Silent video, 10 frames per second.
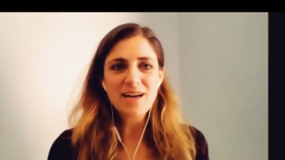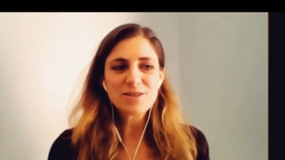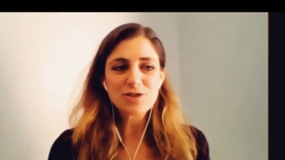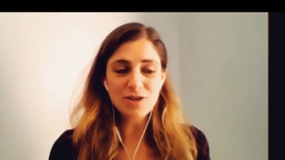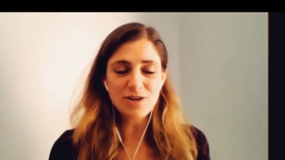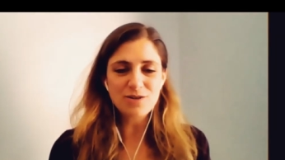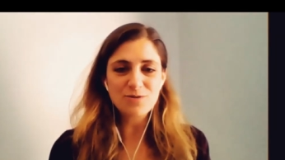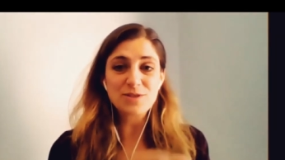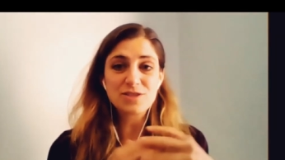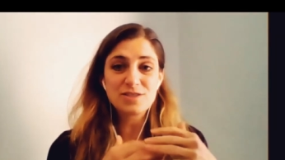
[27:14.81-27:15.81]
show,
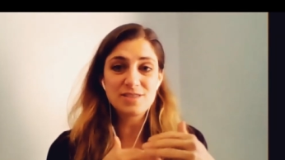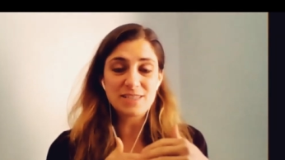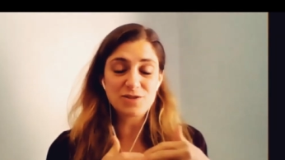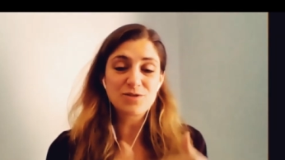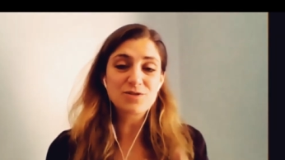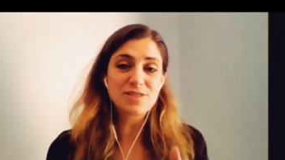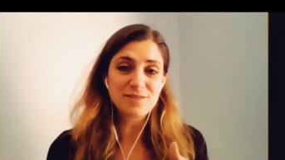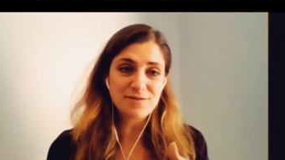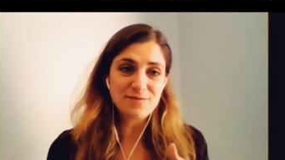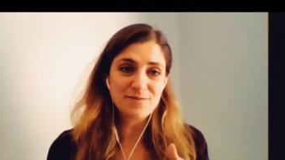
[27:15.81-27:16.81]
which is
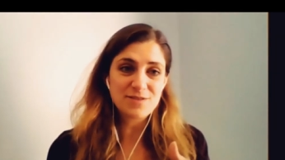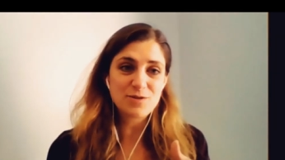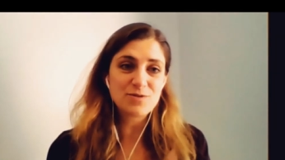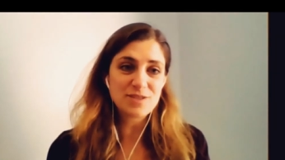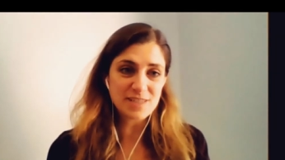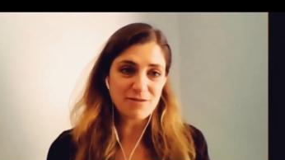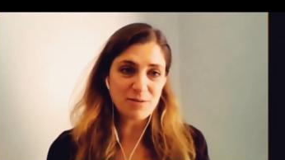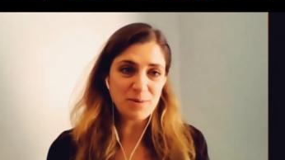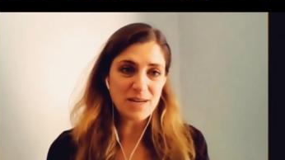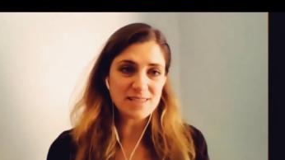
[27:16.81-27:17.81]
exclusive to Discovery
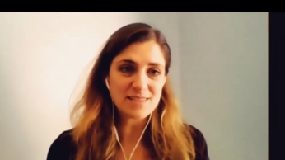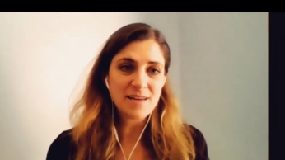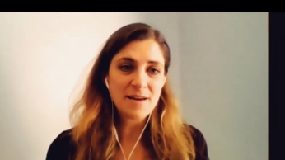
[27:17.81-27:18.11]
Plus.